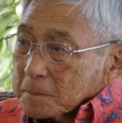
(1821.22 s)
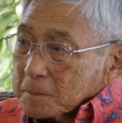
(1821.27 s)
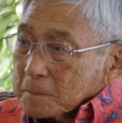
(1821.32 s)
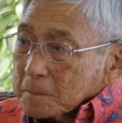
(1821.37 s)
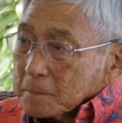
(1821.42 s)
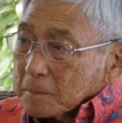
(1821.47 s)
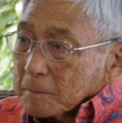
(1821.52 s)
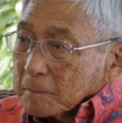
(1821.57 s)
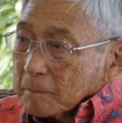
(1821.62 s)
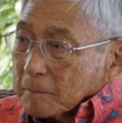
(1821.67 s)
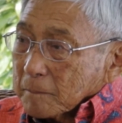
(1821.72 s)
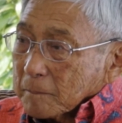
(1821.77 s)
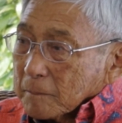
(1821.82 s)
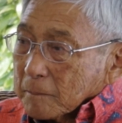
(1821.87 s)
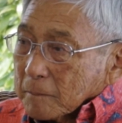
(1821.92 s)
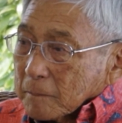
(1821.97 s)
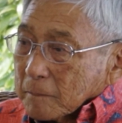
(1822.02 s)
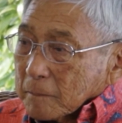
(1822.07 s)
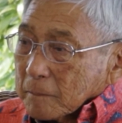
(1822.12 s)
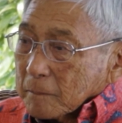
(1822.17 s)

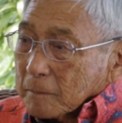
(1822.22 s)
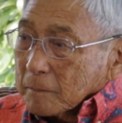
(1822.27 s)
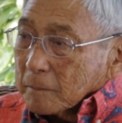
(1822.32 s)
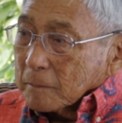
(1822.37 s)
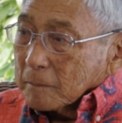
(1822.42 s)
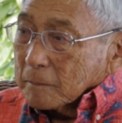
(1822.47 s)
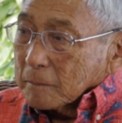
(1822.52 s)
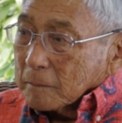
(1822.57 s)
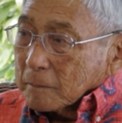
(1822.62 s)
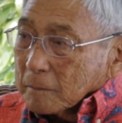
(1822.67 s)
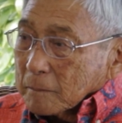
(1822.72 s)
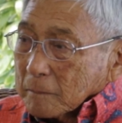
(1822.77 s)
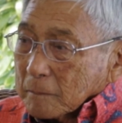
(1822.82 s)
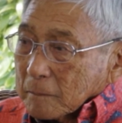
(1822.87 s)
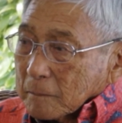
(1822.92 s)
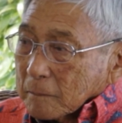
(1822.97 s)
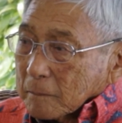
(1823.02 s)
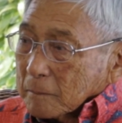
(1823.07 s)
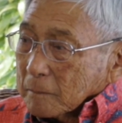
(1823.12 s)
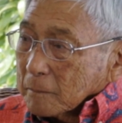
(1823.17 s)

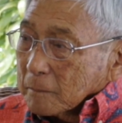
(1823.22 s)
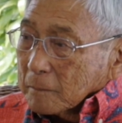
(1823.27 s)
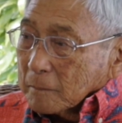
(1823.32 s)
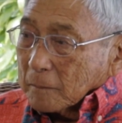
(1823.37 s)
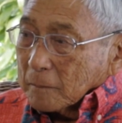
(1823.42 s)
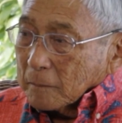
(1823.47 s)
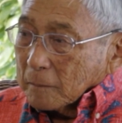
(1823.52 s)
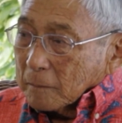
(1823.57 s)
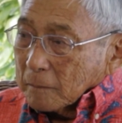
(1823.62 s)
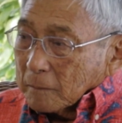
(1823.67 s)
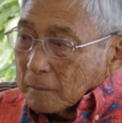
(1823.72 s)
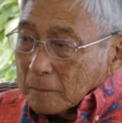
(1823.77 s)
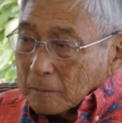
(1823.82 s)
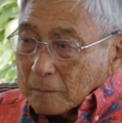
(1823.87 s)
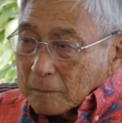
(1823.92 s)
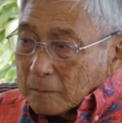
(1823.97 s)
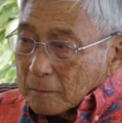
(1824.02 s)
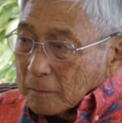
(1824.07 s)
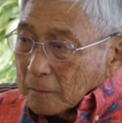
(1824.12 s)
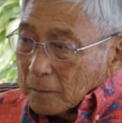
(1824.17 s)

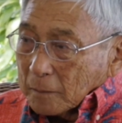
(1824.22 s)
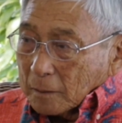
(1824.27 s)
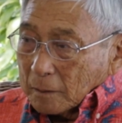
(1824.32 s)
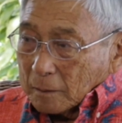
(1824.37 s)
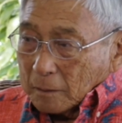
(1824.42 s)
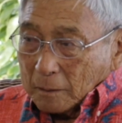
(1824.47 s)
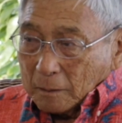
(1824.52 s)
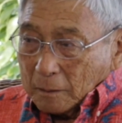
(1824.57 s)
No one is speaking in this clip.